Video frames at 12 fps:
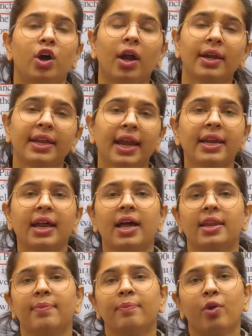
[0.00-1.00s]
not get
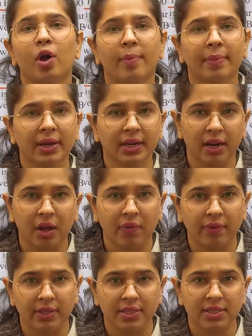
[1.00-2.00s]
unemployment
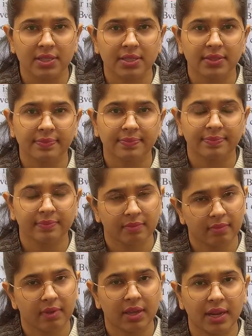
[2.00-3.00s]
allowance,
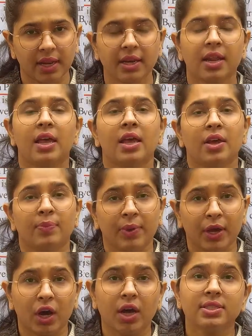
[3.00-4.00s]
correct?
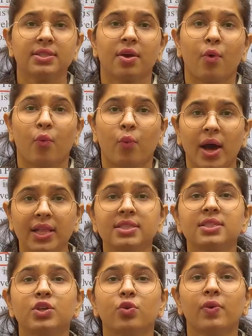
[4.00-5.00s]
Because
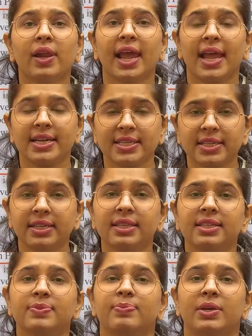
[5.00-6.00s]
once you will enter
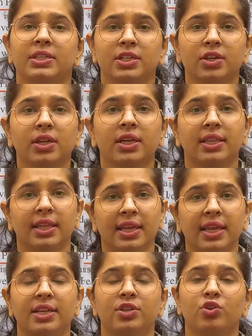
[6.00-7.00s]
this particular
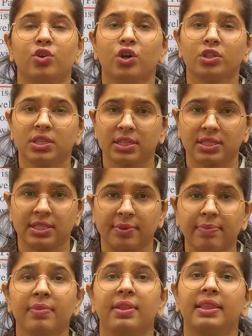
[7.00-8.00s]
thing into your
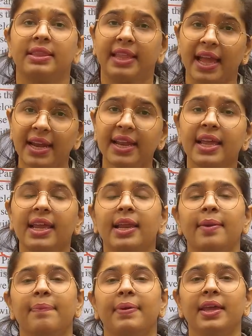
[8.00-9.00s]
system, then
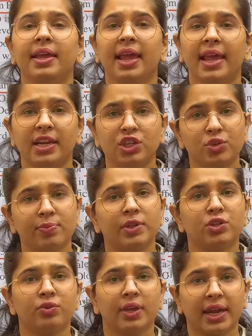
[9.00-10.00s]
he'll be
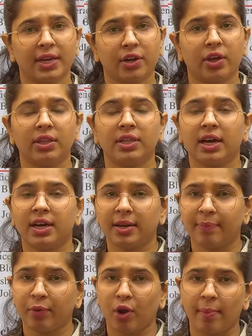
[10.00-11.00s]
eligible to get the
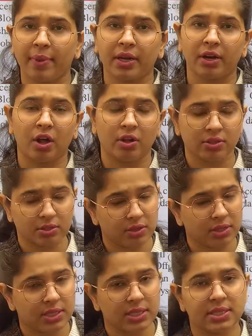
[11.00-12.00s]
unemployment allowance. So
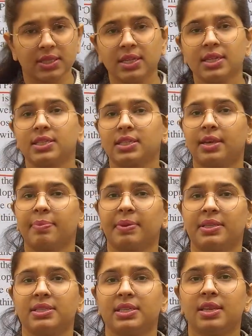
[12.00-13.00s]
this is the
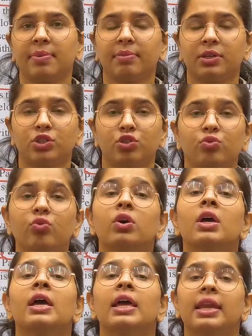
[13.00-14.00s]
discrepancy number 2.
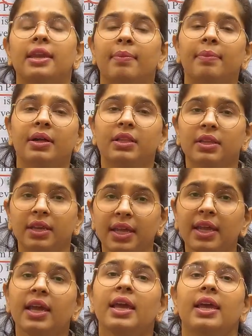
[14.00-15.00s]
Number
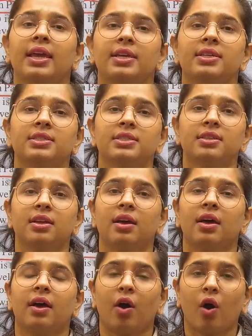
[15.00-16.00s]
3 is,
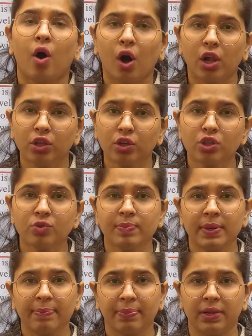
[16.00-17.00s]
all those
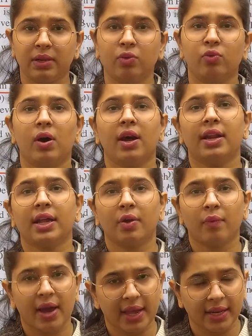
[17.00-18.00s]
people who are
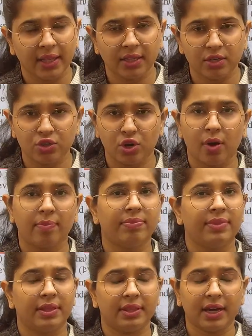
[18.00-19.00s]
requiring the
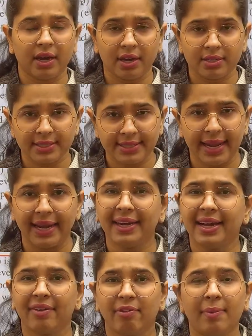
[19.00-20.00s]
job, the
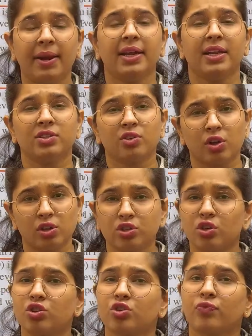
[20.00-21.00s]
state government is
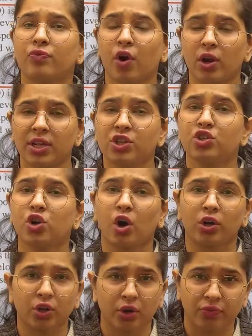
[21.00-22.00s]
also falling
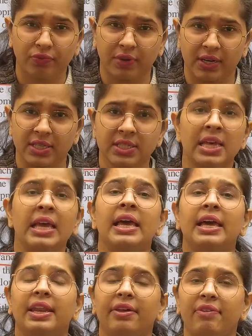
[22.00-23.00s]
short of funds.
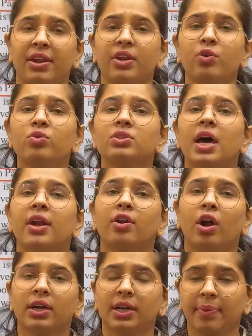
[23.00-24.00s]
Revenues are
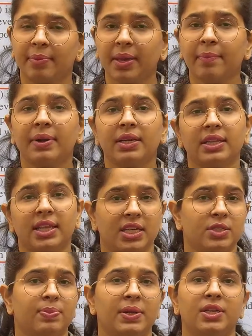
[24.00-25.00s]
not coming, but the
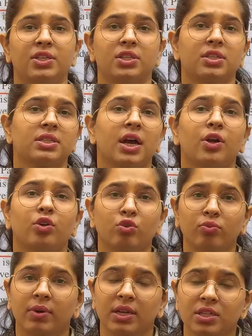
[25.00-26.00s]
expenditures are
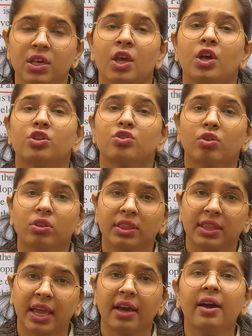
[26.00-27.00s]
too much.
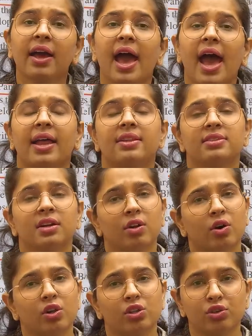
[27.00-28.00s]
So their hands are
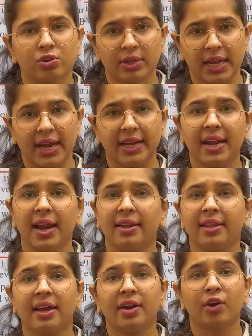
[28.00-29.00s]
also tied
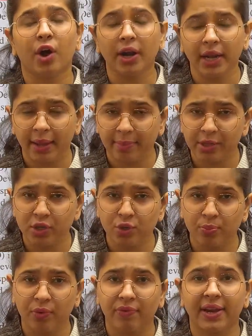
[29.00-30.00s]
and they are not able
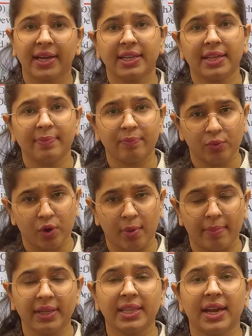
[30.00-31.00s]
to provide the
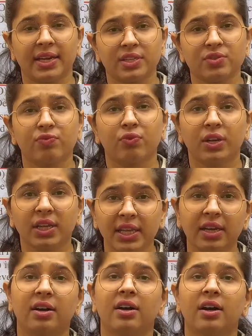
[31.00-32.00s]
employment that is
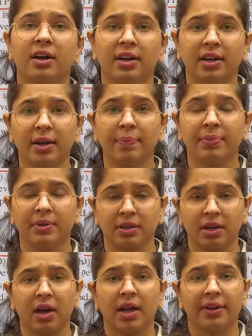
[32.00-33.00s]
fully
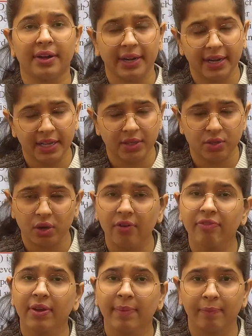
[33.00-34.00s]
100 days
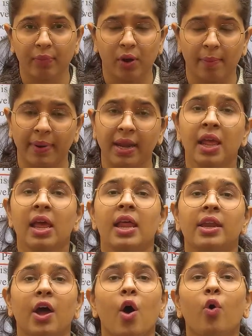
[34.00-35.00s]
of employment.
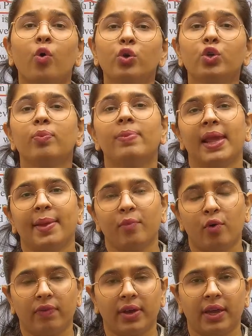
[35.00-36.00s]
Now who to blame
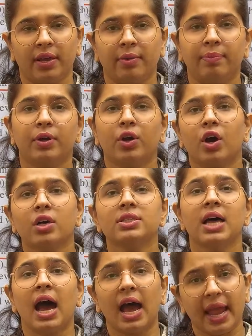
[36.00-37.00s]
over here?
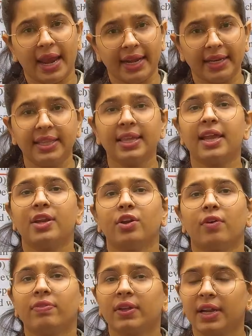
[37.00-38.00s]
Because at the end
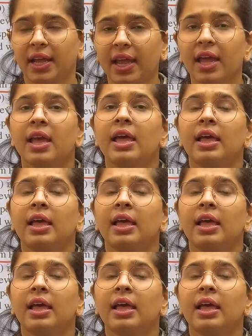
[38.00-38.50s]
of the day,